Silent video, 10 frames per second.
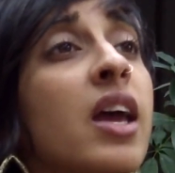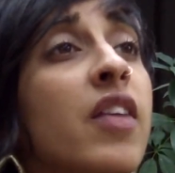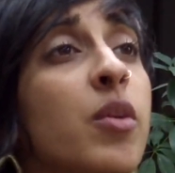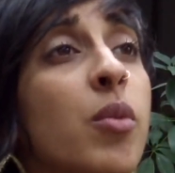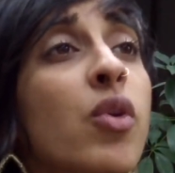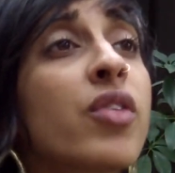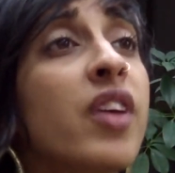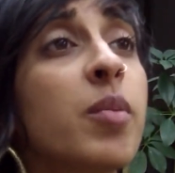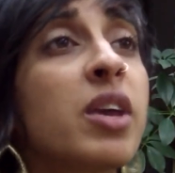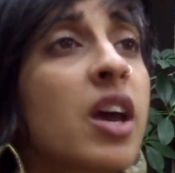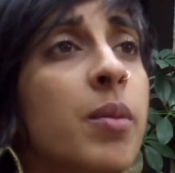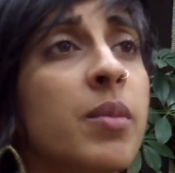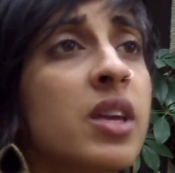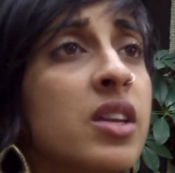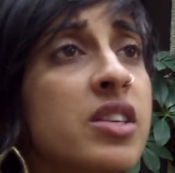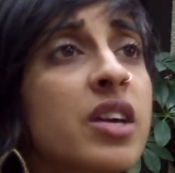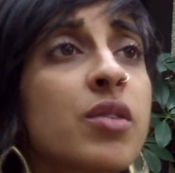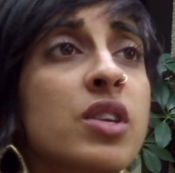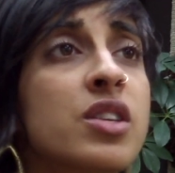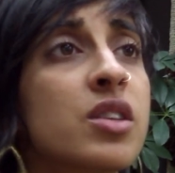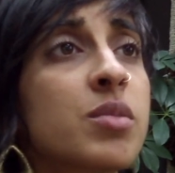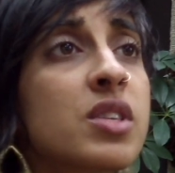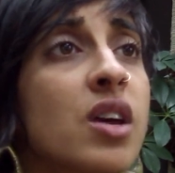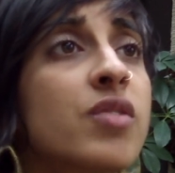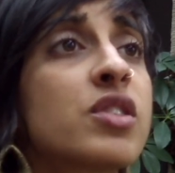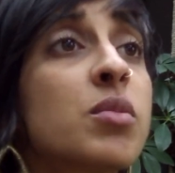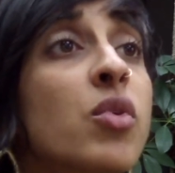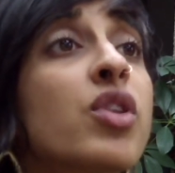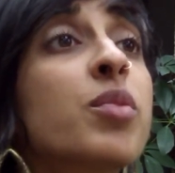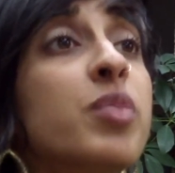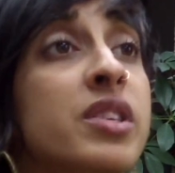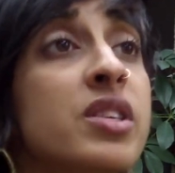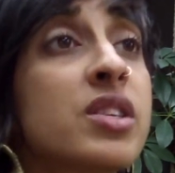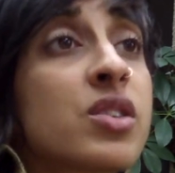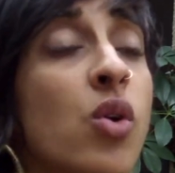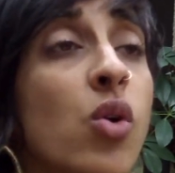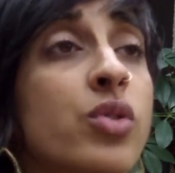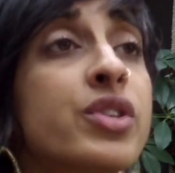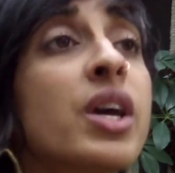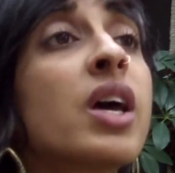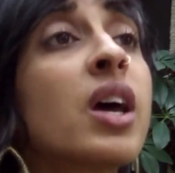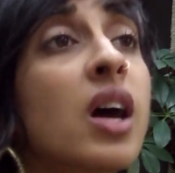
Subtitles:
and the more they become in integrity to themselves, the more the business holds